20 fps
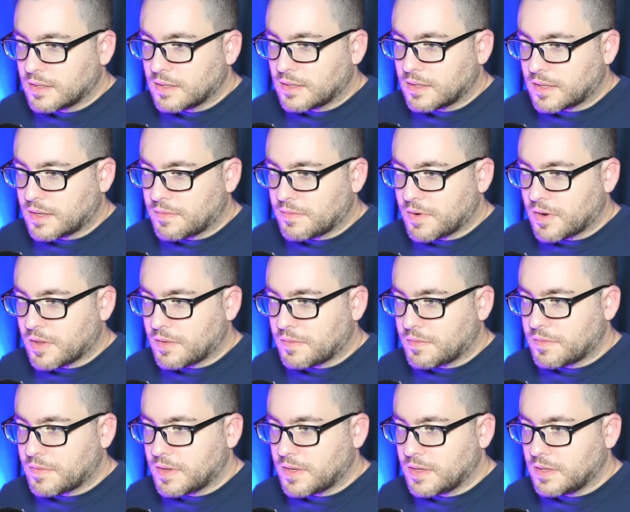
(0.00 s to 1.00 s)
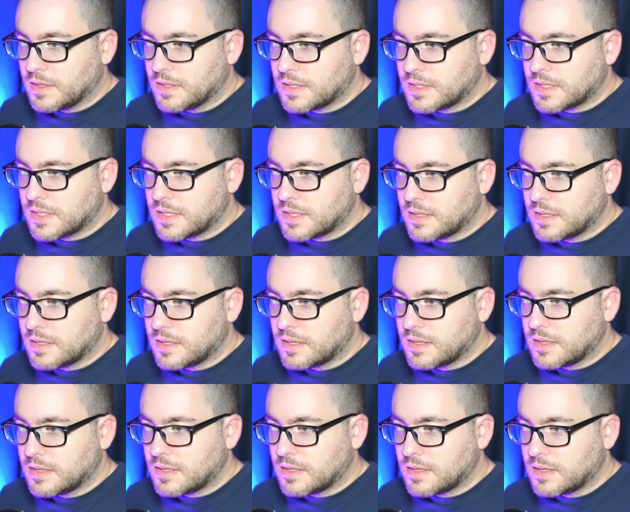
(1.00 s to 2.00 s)
like even on the feet, it's
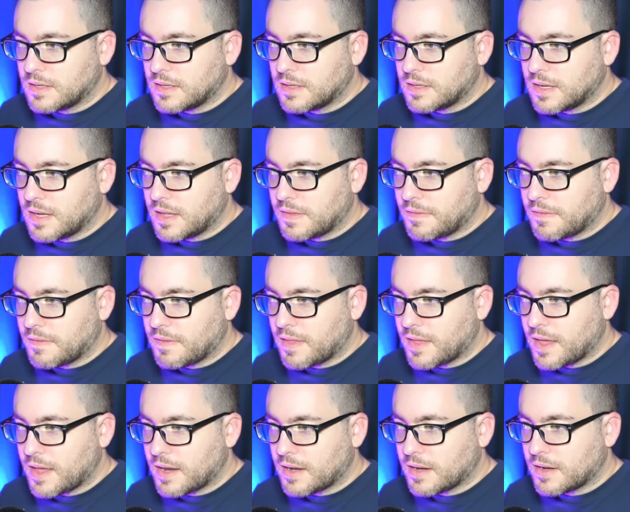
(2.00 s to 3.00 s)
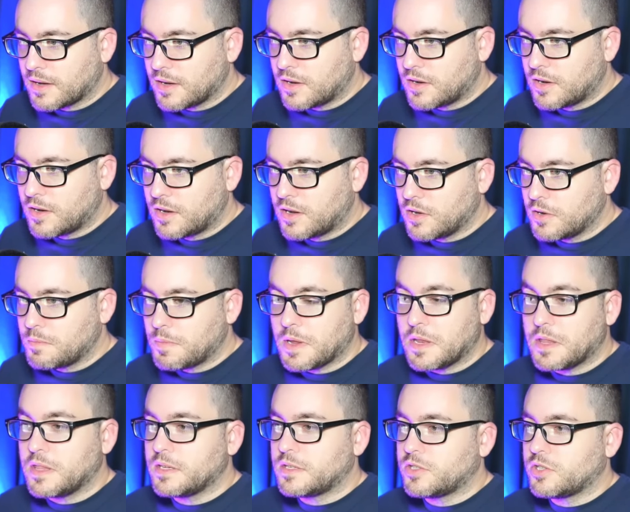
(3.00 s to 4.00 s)
not that good,
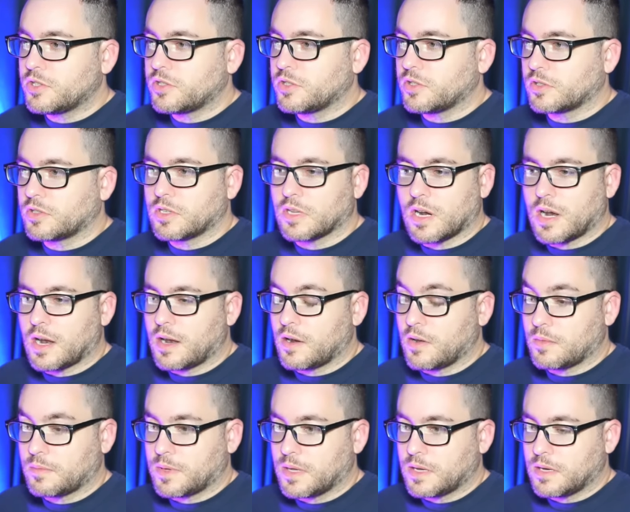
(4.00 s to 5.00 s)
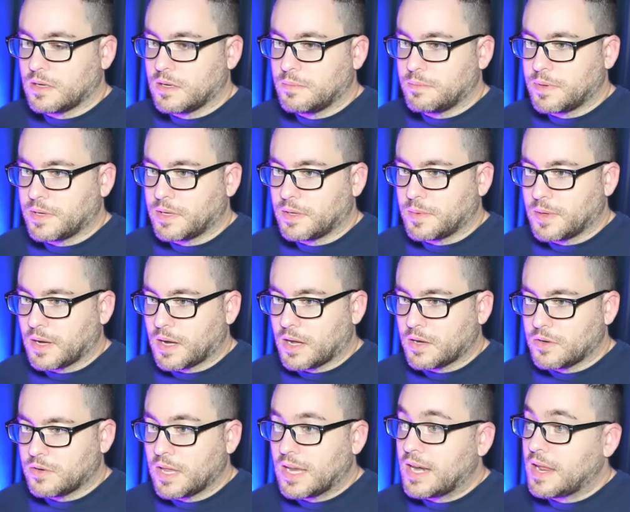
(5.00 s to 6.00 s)
but this just looks good. I know I'm getting nitpicky, but I kind
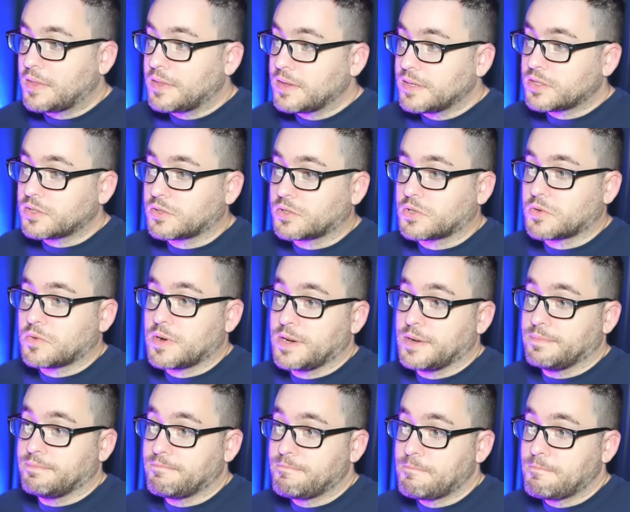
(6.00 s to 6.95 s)
of do that. Now this looks great.